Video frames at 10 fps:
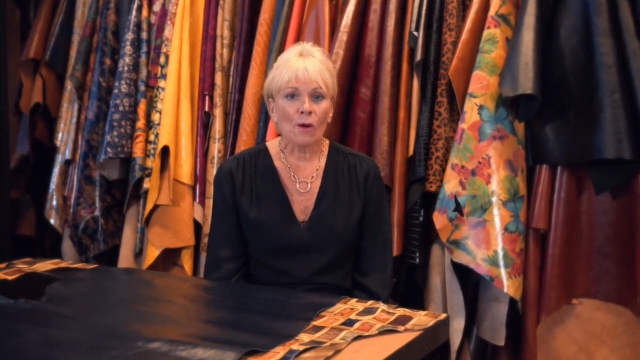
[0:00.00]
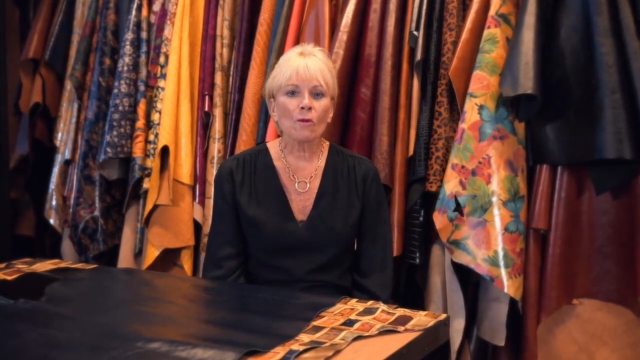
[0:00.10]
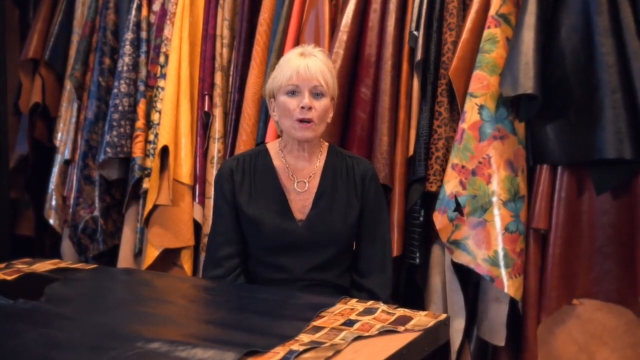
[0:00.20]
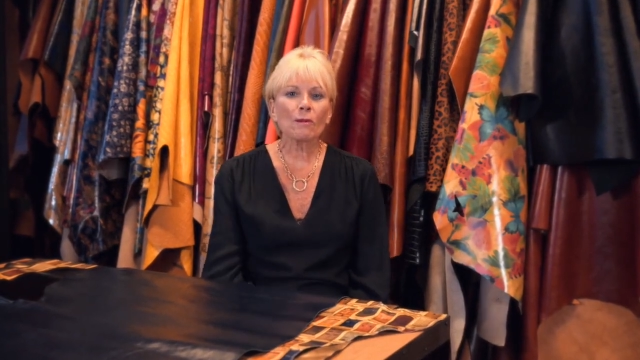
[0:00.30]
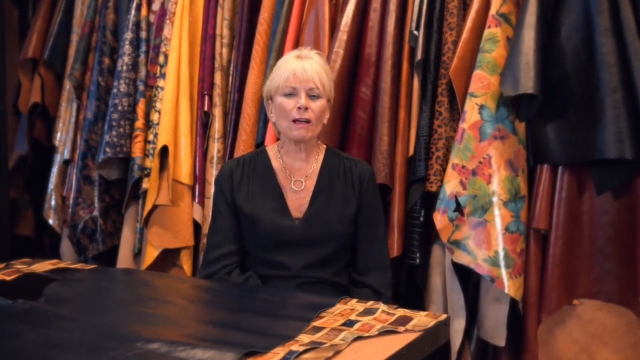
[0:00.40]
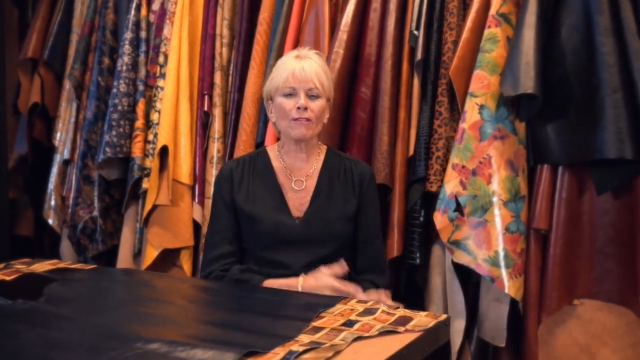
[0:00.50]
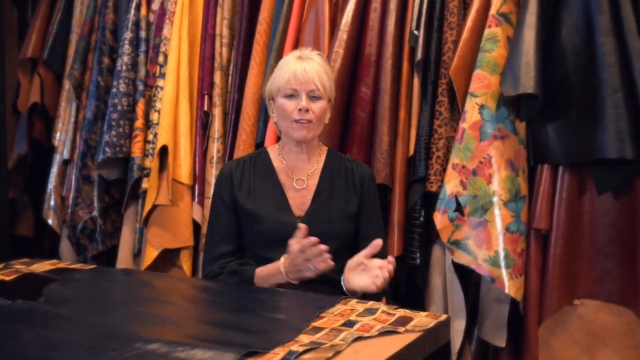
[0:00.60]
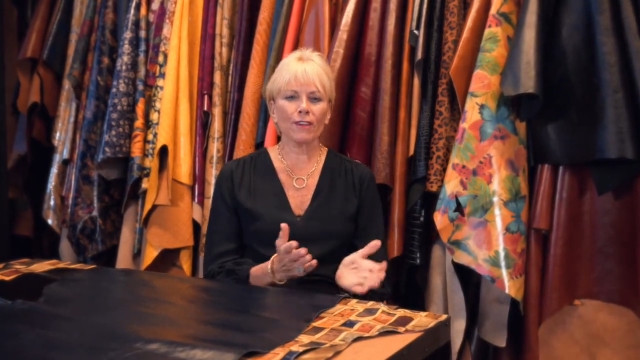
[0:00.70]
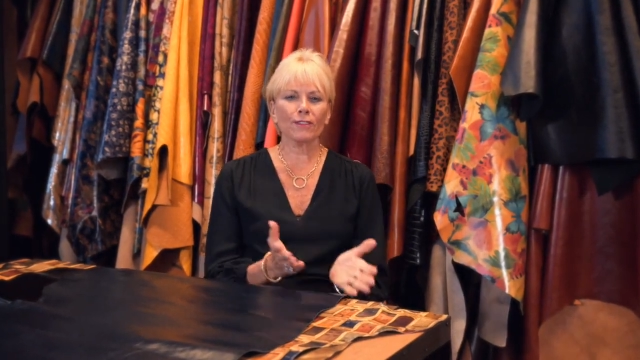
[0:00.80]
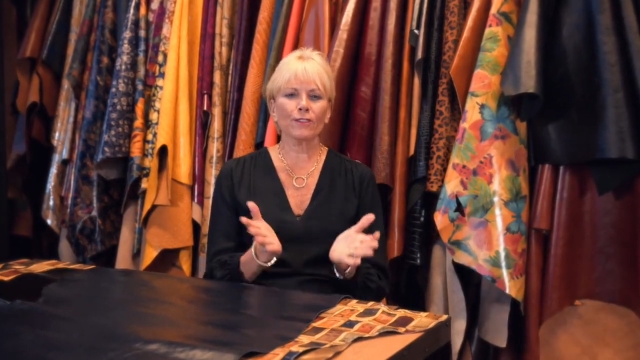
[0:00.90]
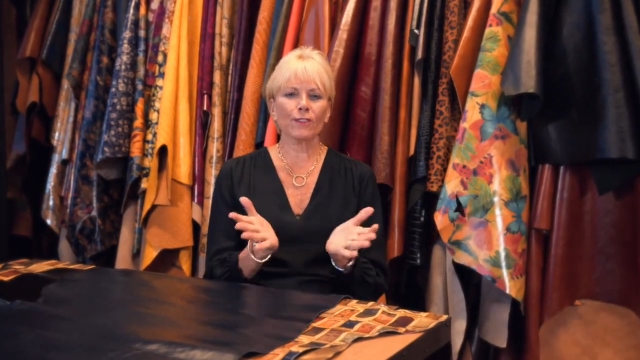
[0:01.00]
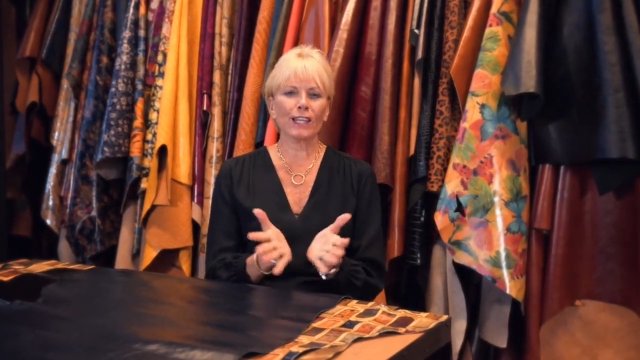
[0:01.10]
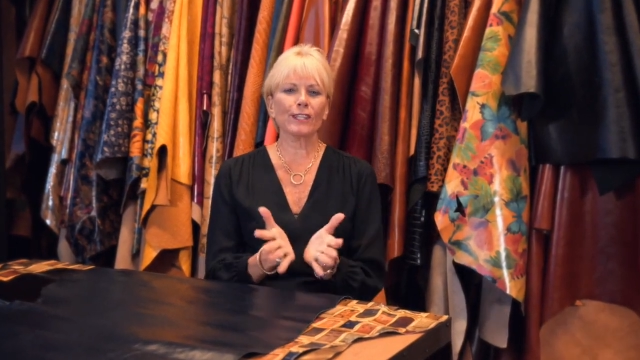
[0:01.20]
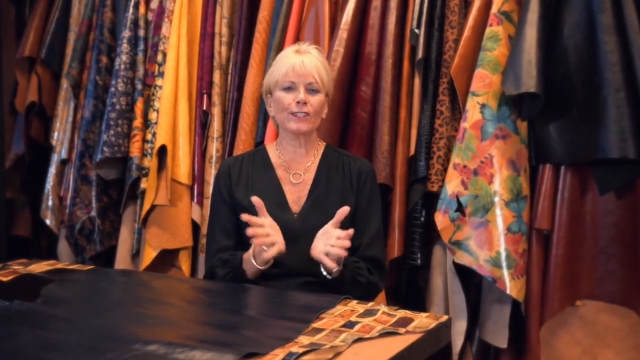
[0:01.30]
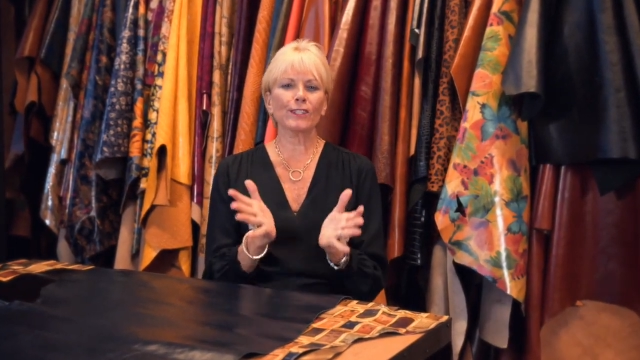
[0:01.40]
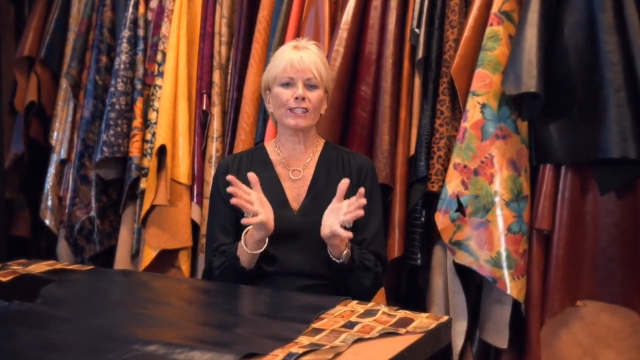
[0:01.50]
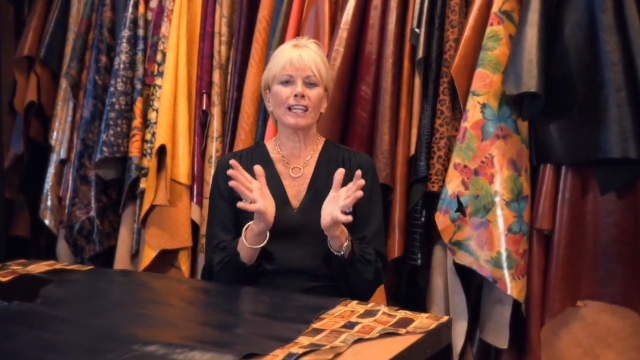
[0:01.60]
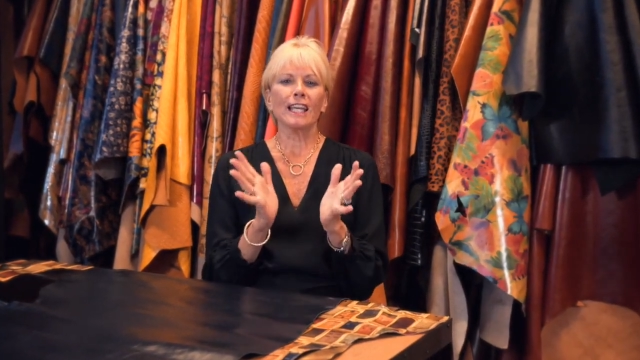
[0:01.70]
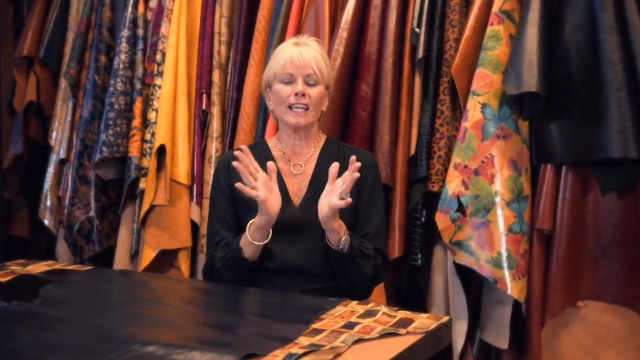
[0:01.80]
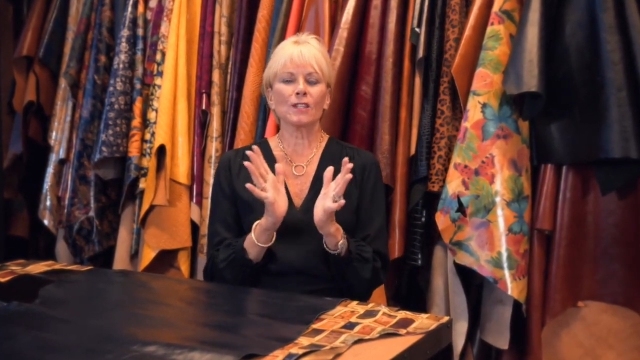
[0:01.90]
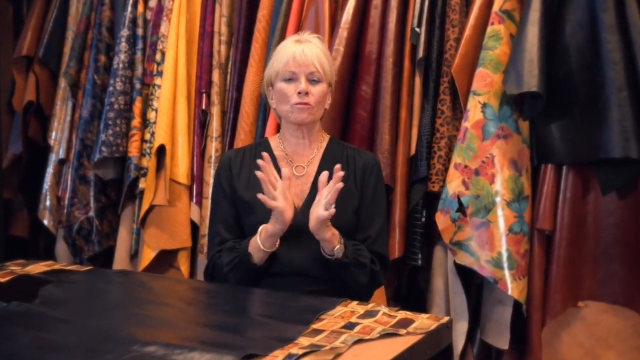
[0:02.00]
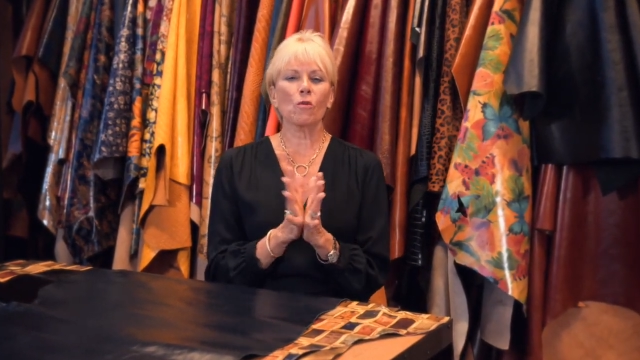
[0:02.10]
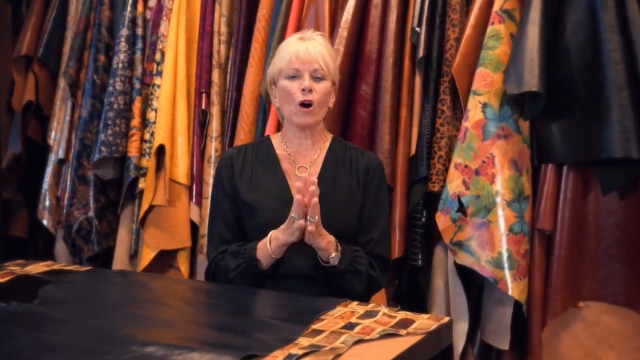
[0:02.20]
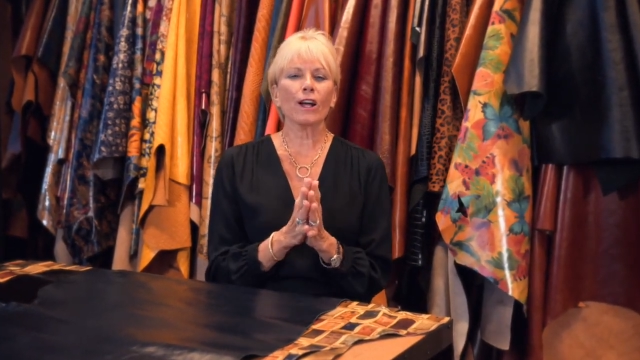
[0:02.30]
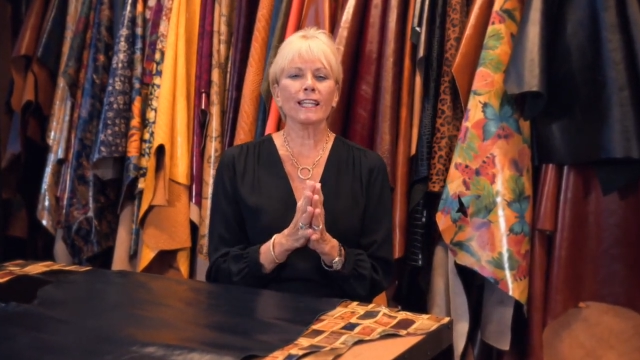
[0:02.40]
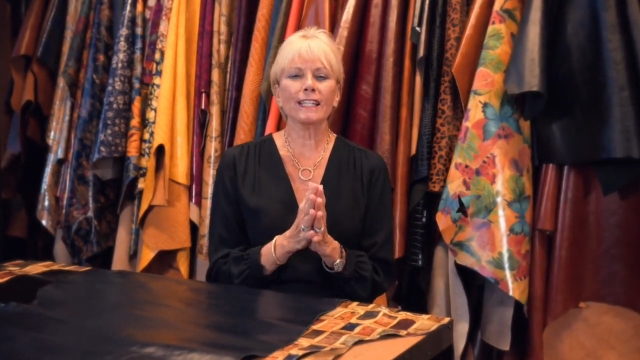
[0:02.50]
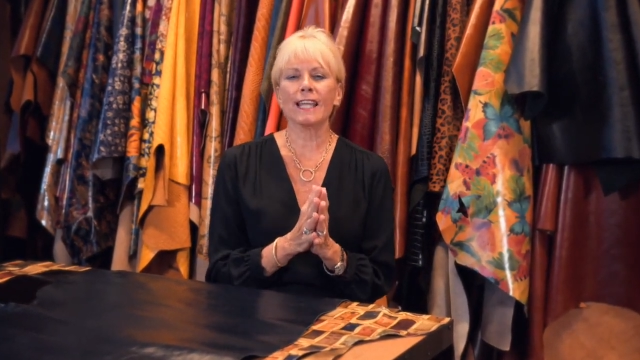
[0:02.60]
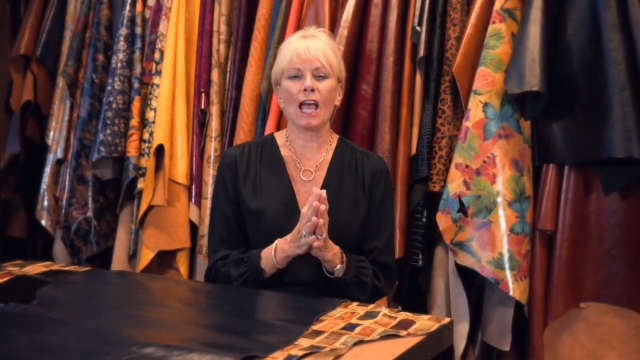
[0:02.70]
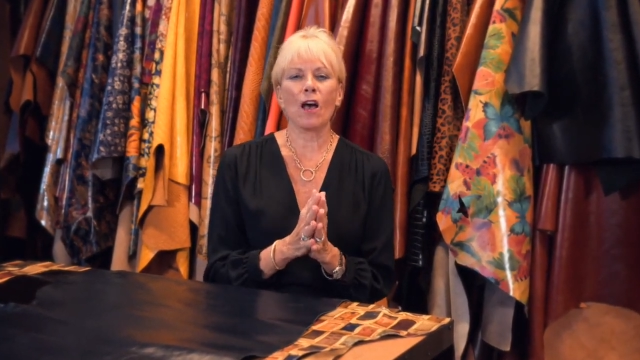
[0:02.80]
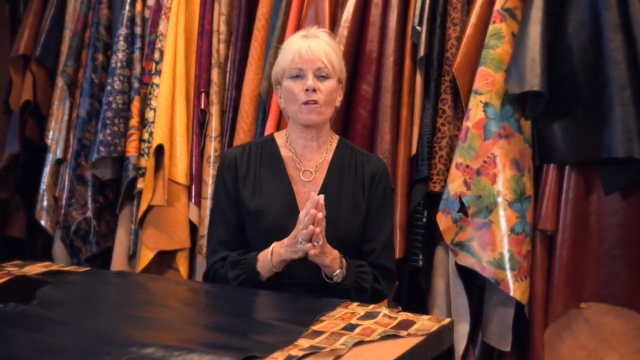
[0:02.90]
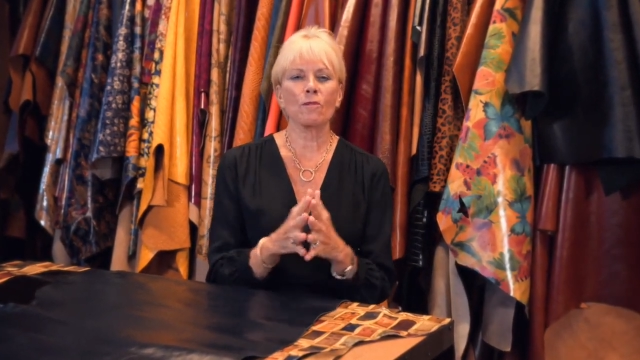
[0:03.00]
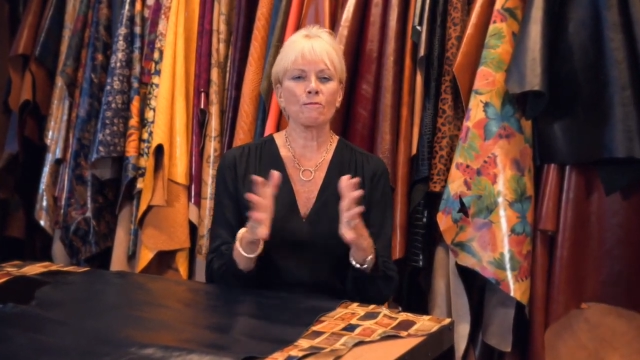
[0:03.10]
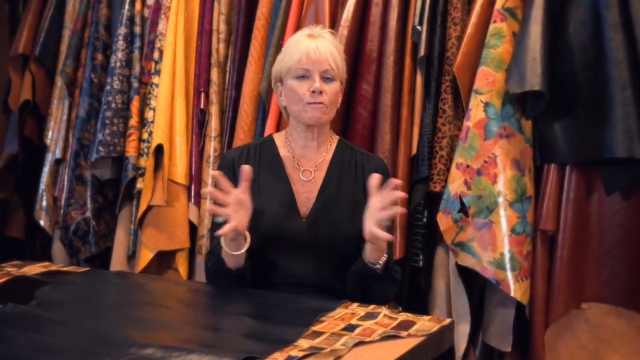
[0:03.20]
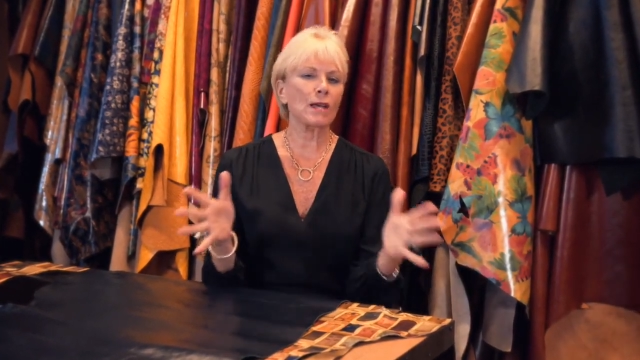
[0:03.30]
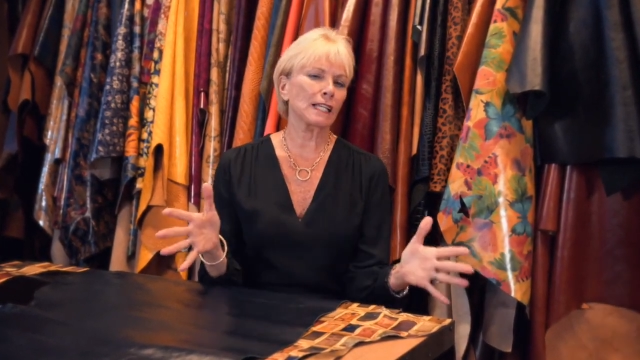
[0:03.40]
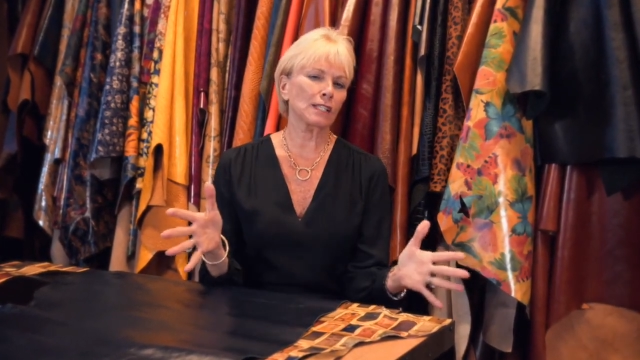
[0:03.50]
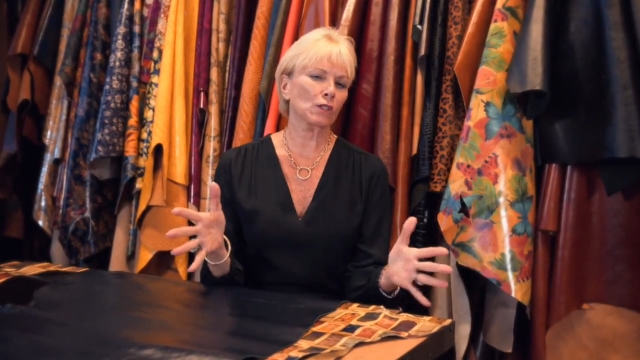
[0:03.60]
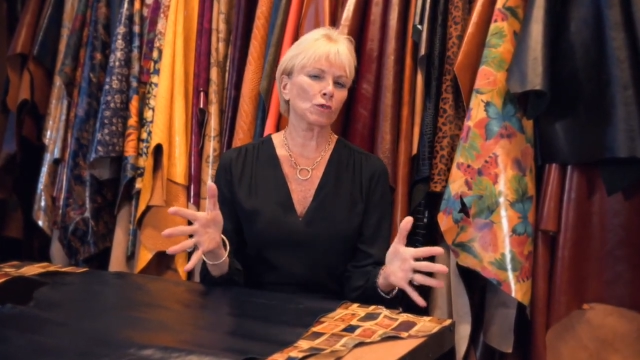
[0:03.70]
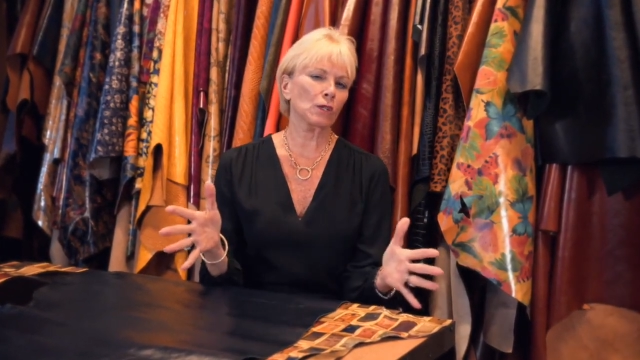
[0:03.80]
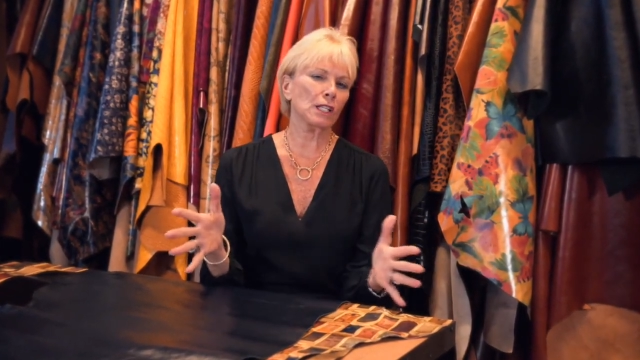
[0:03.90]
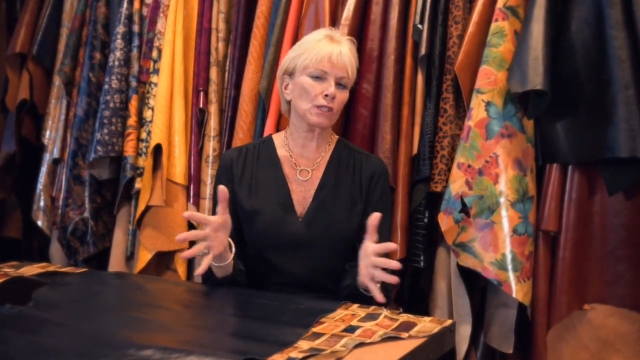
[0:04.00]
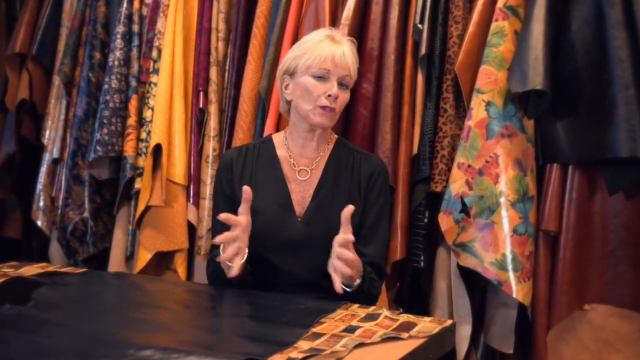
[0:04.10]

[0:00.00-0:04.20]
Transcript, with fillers: One of my favorite things is walking down main streets